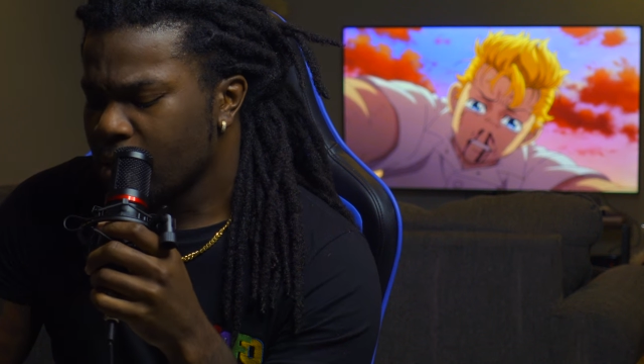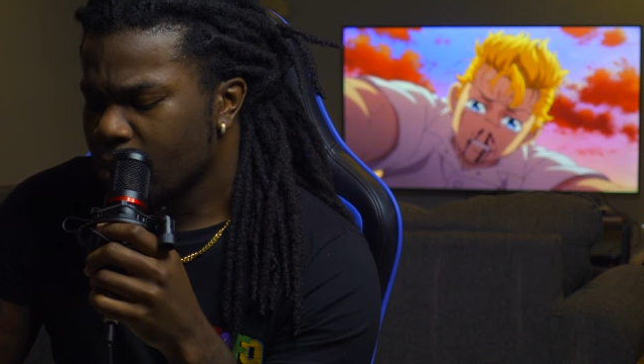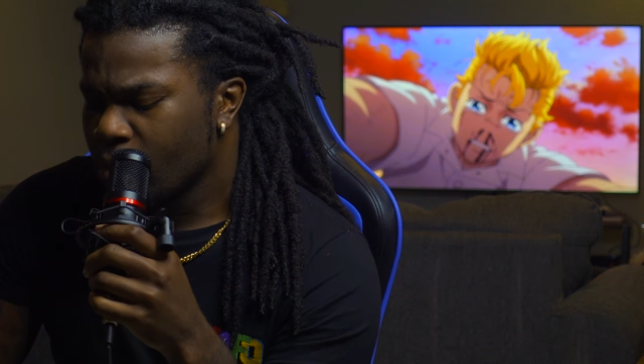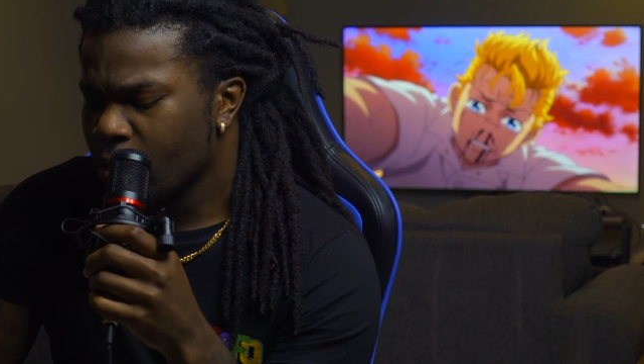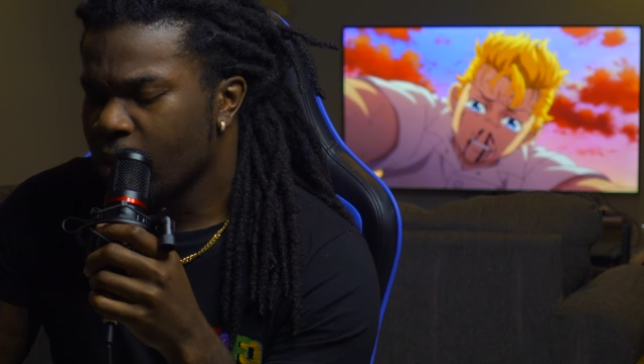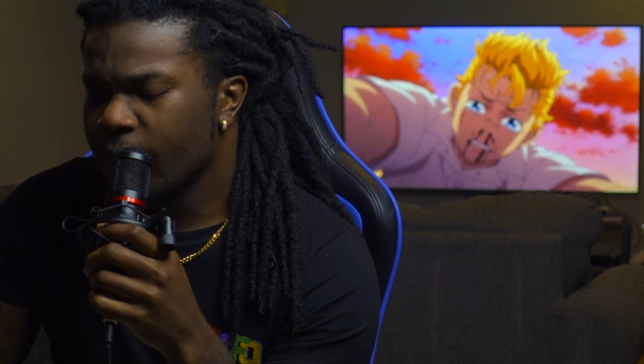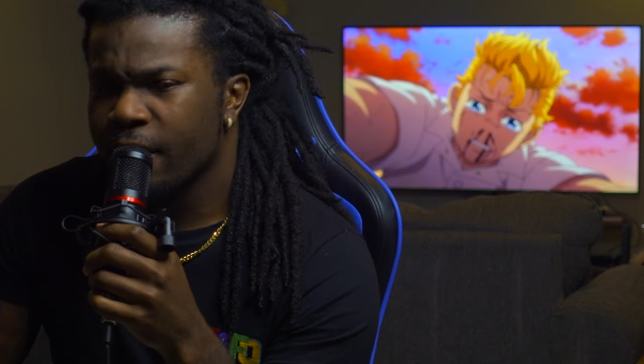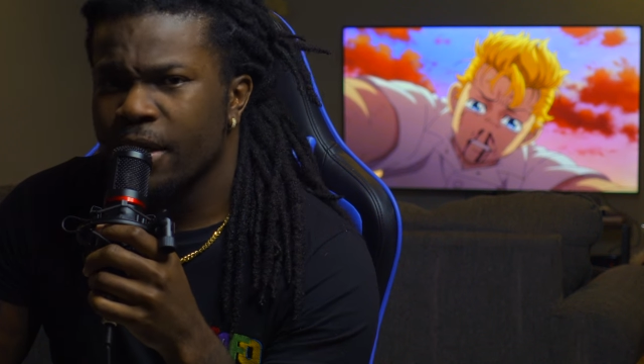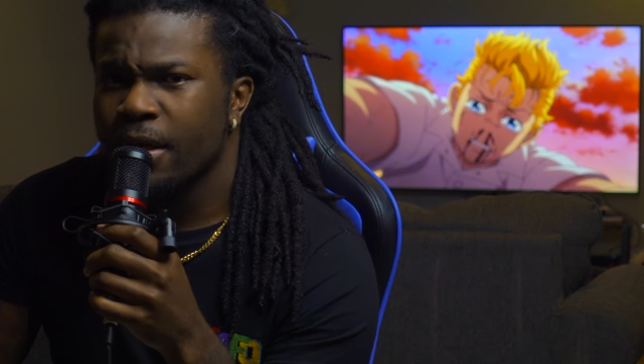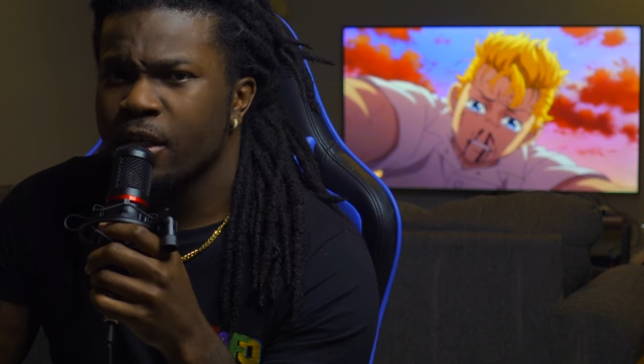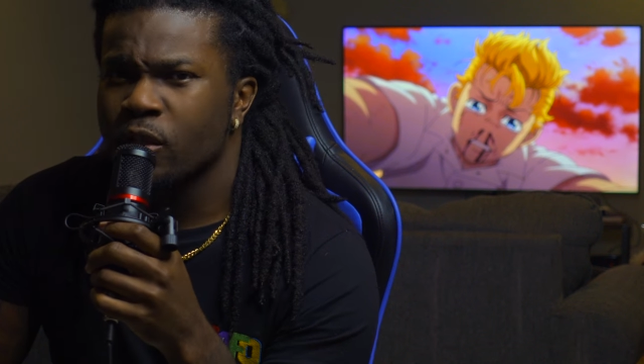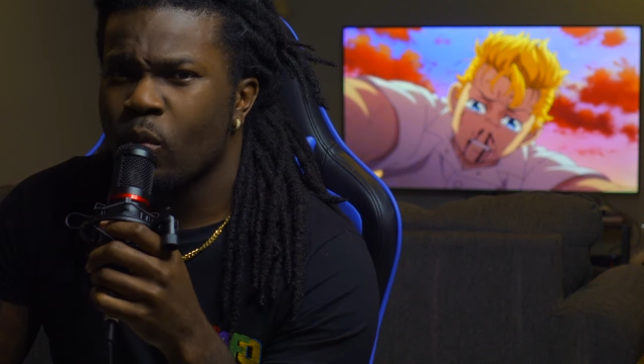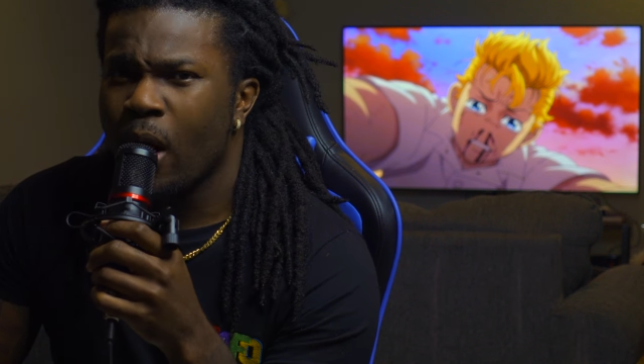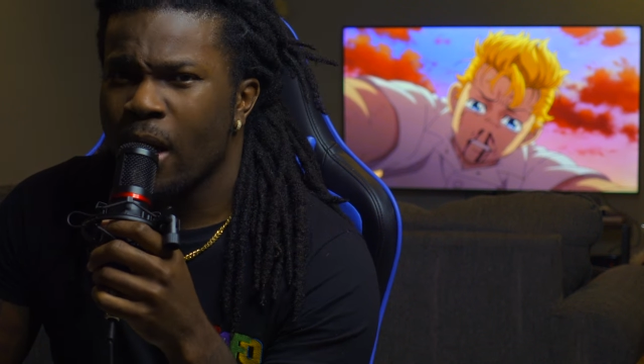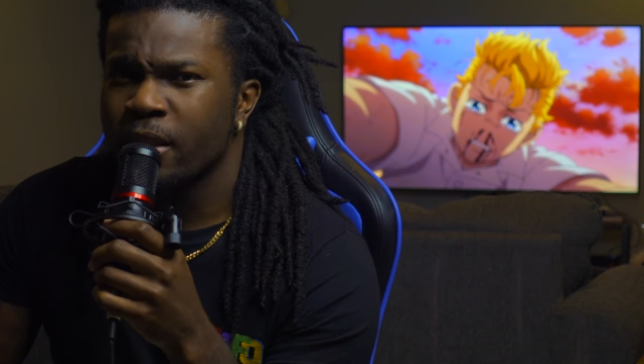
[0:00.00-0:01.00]
wherever he
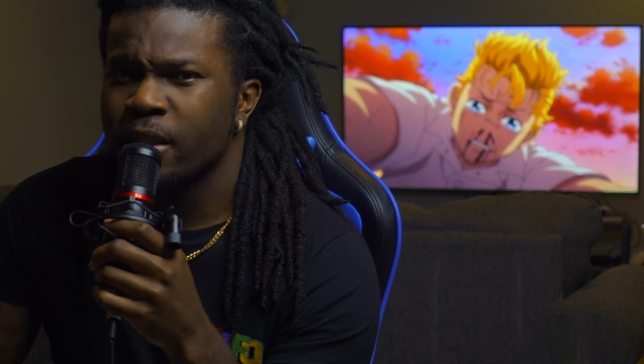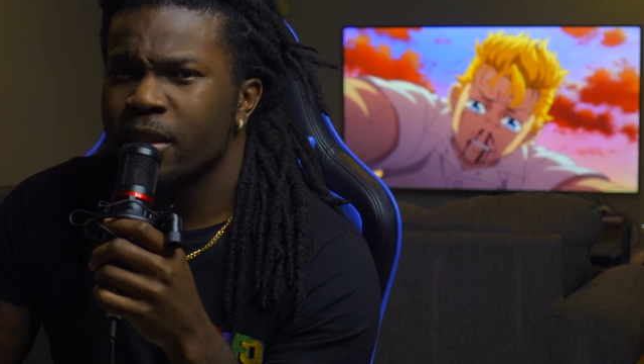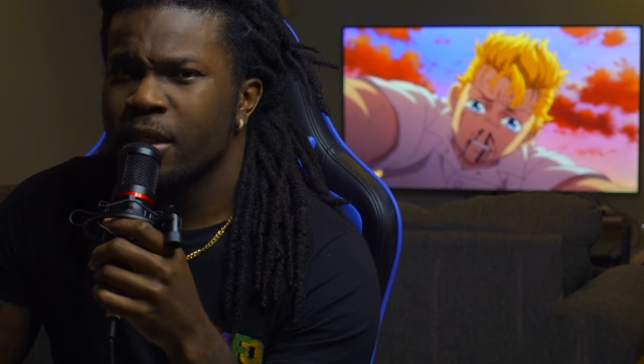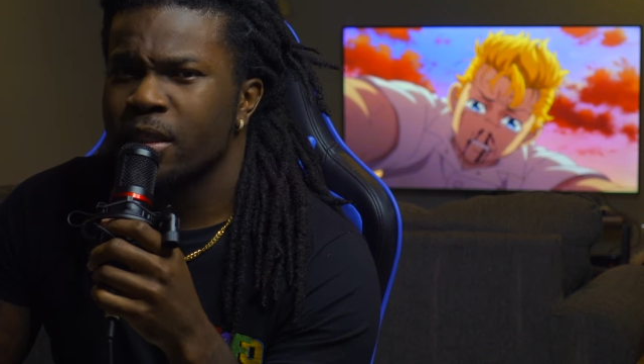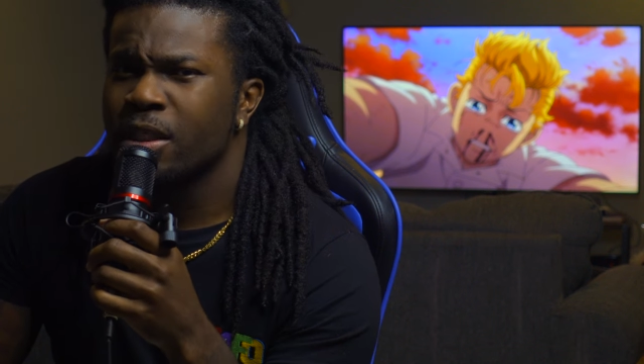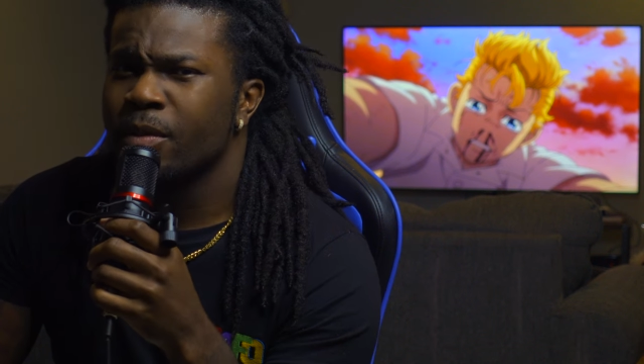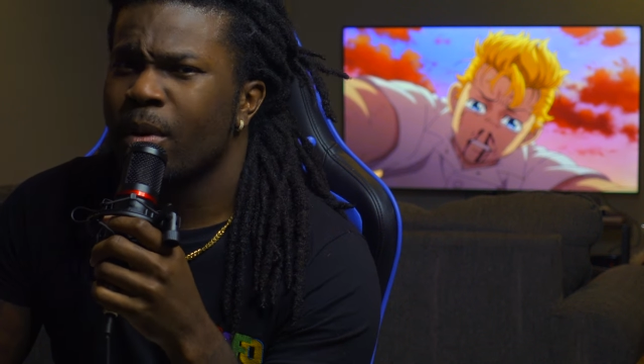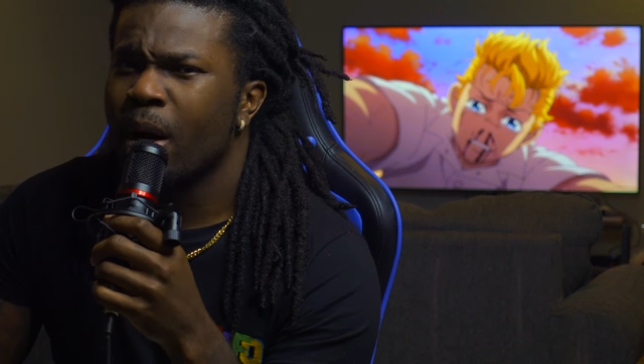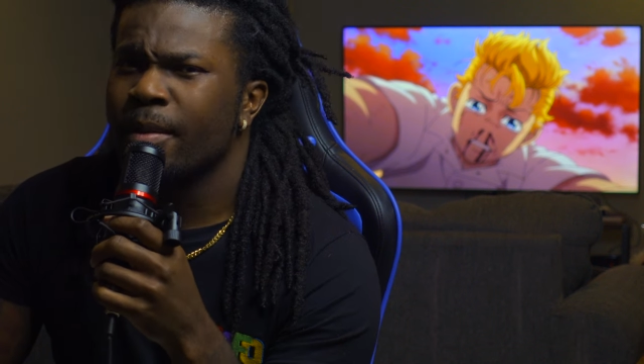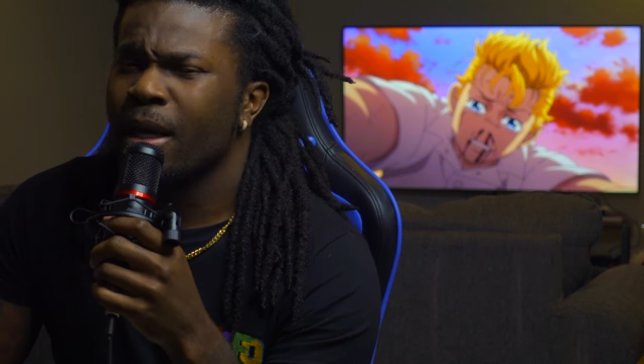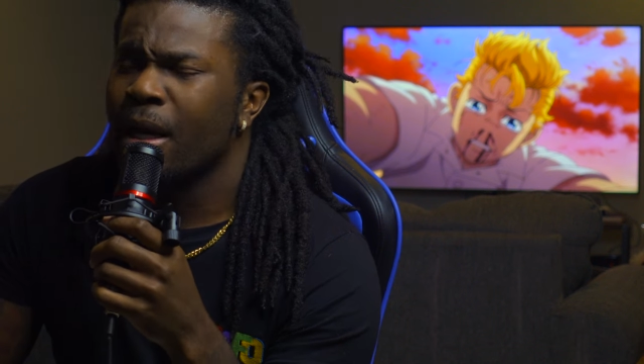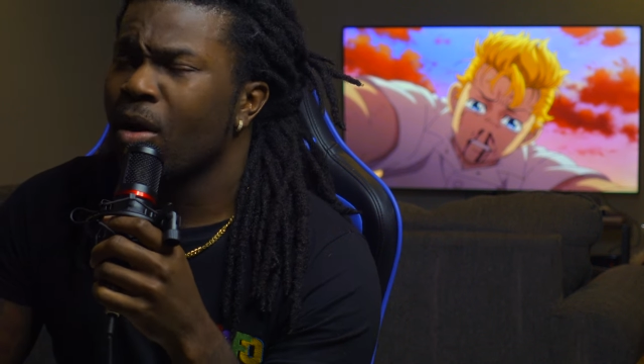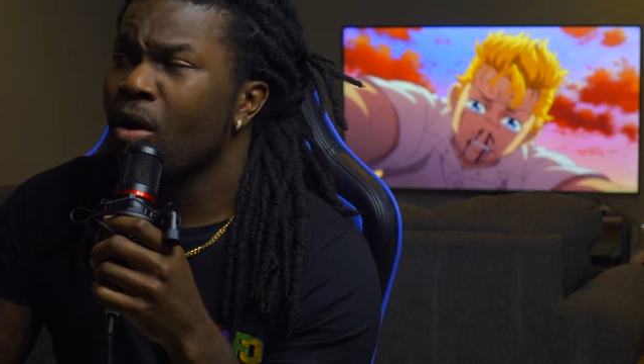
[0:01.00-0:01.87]
is watching this, he's probably like,